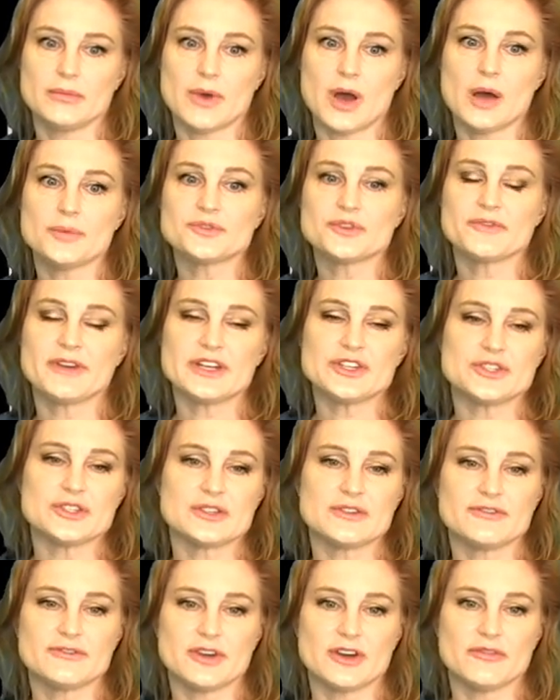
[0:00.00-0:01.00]

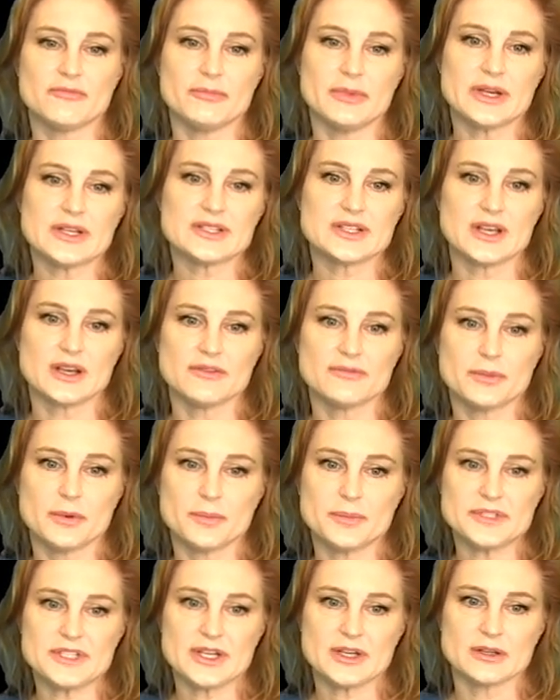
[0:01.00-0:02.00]
observations of mixing of
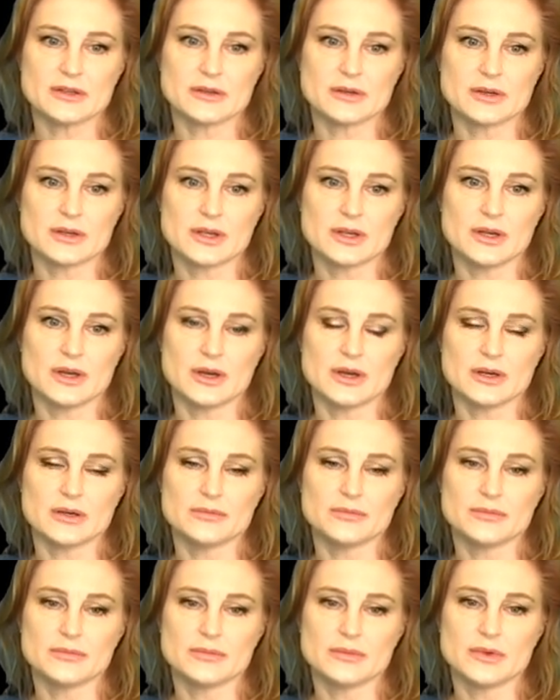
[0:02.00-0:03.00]
particular
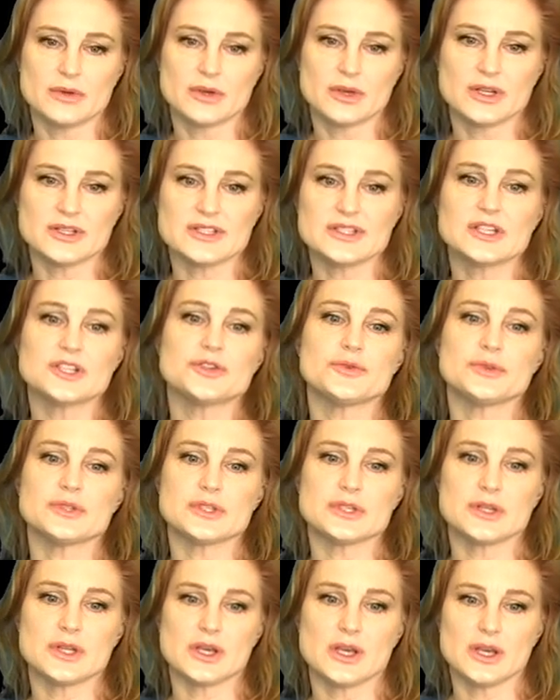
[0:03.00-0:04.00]

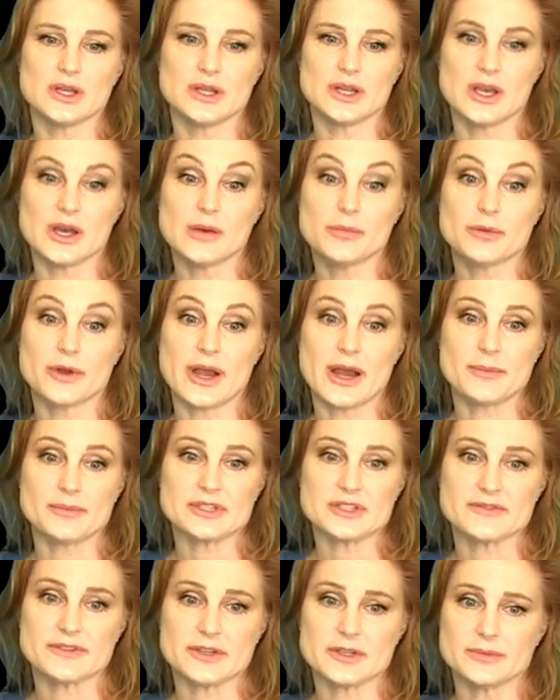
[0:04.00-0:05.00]
constituents in the upper
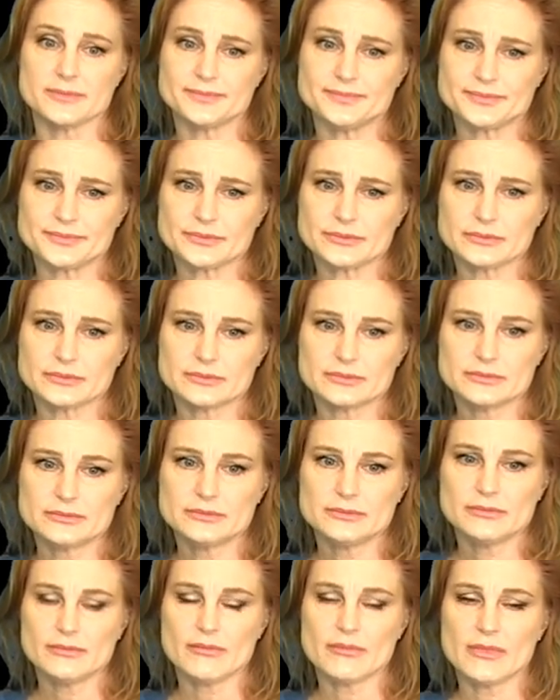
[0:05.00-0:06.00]
atmosphere.
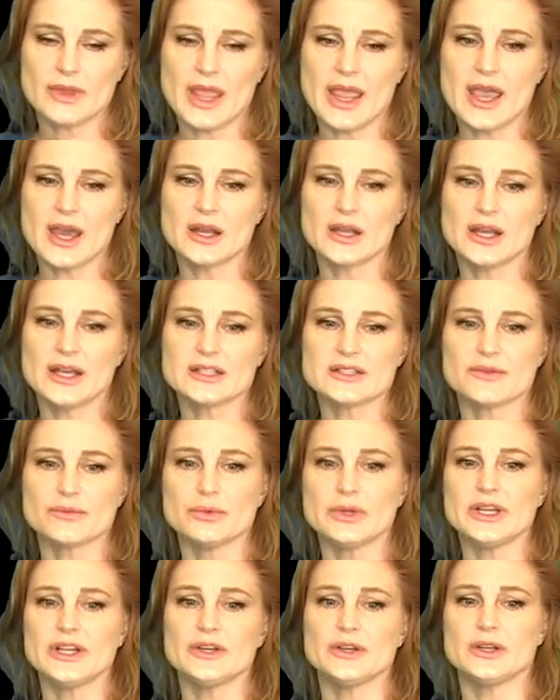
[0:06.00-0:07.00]
And it's a
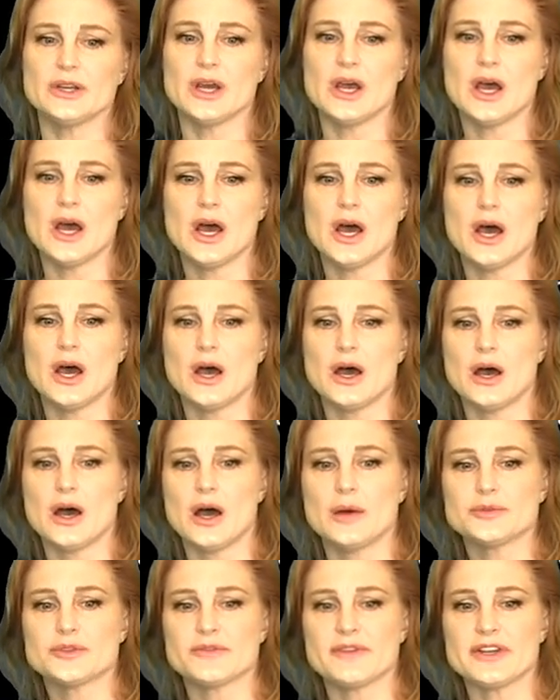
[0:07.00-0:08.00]
really good
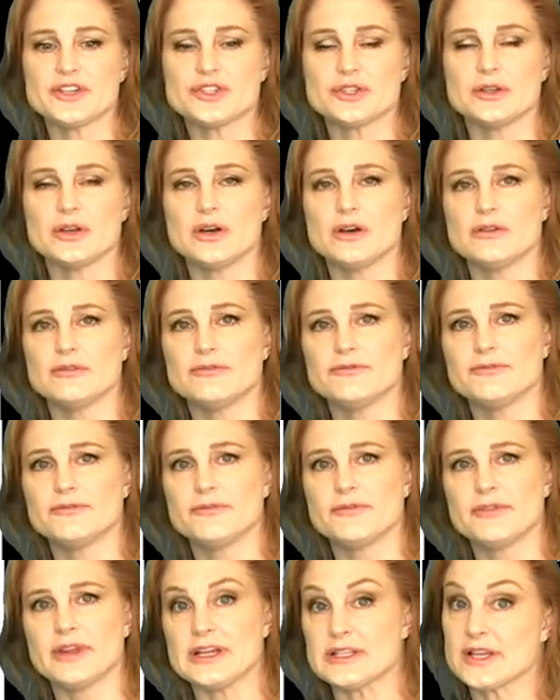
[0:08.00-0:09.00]
observation of
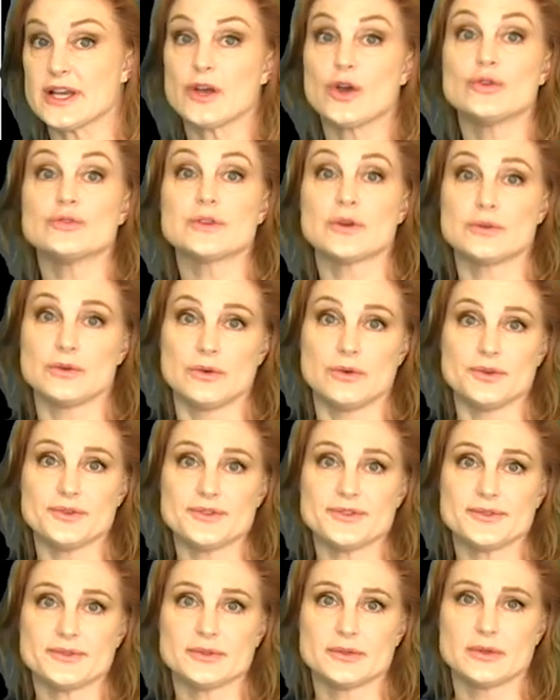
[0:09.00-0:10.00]
things like ozone
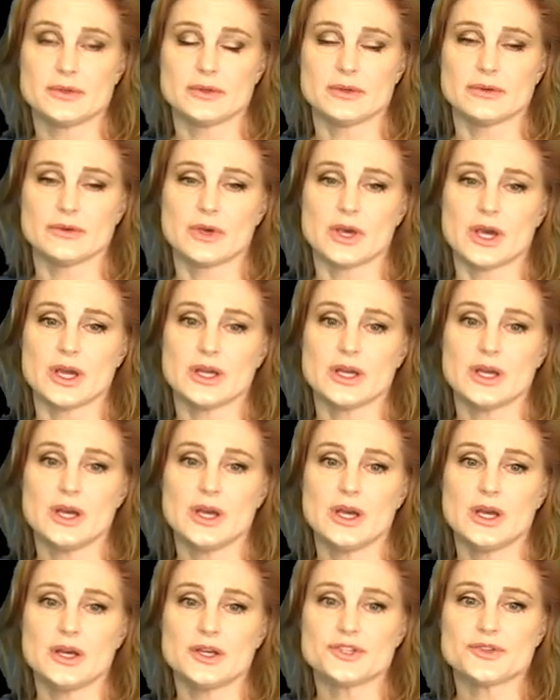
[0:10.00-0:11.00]
holes. Okay,
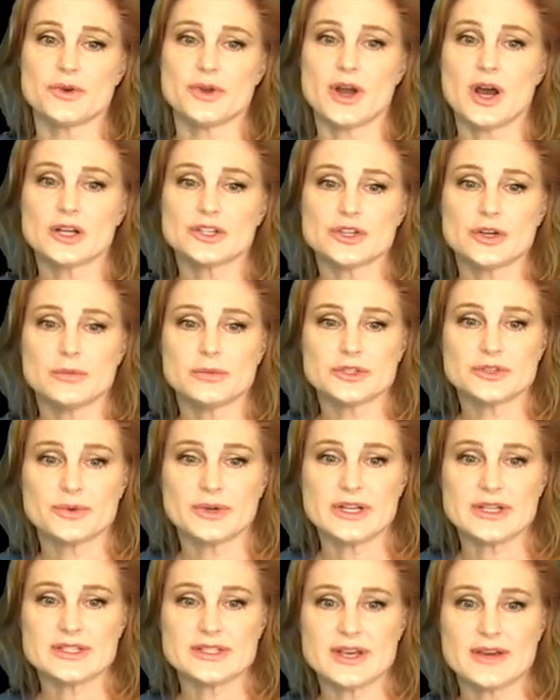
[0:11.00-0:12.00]
so on October
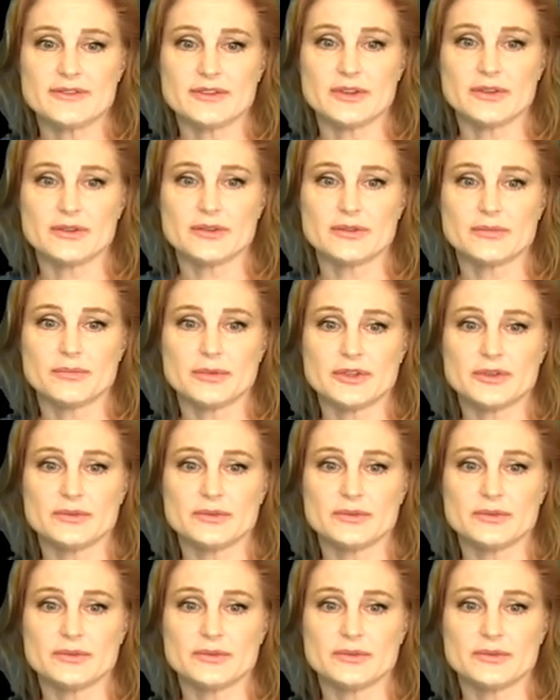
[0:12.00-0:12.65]
27th,